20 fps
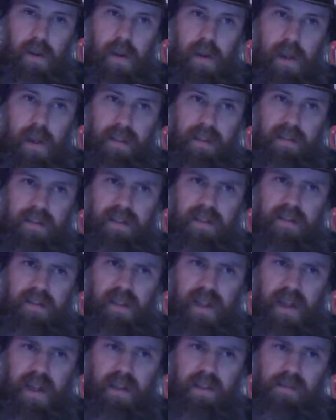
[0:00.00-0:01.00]
This is
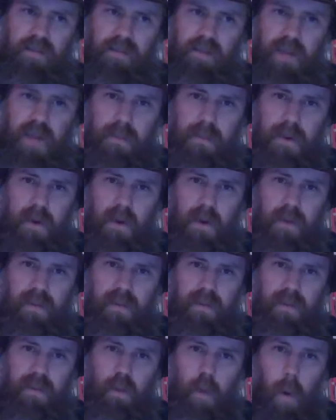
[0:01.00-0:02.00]
cheaper
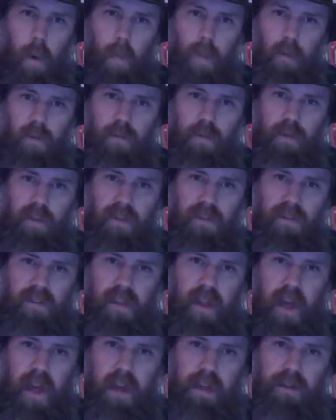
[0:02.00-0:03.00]
than normal for this
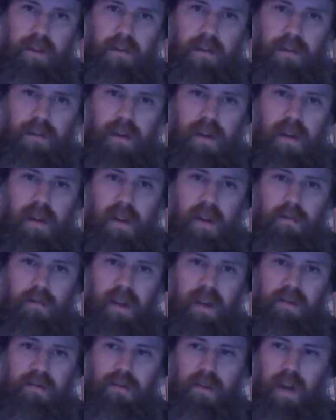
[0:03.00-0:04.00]
line,
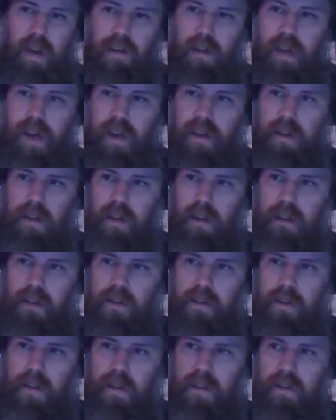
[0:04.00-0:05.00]
Vestron line.
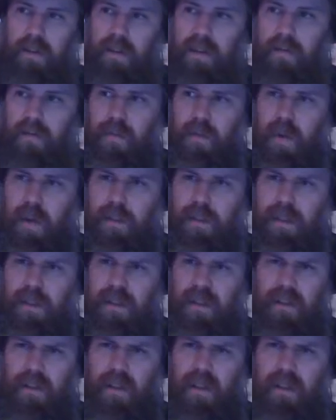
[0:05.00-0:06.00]
You can get this for, I
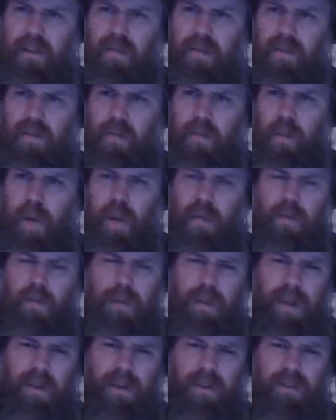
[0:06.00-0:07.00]
think,
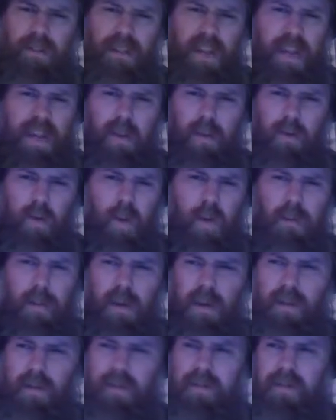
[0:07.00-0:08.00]
$12, 10 or
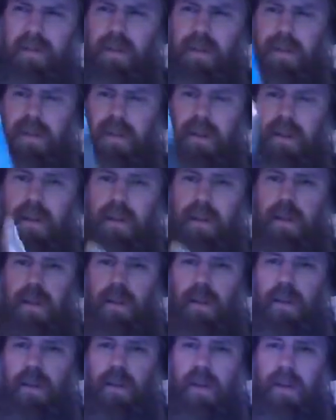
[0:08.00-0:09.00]
$12.
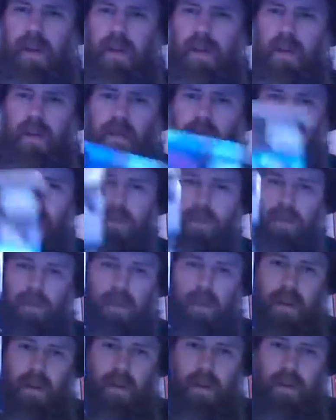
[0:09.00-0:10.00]
Of
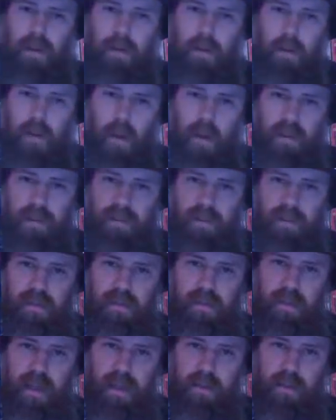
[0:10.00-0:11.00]
course,
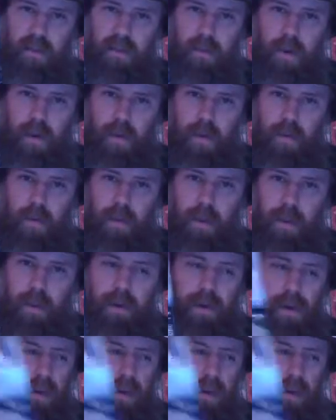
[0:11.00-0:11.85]
David Cronenberg.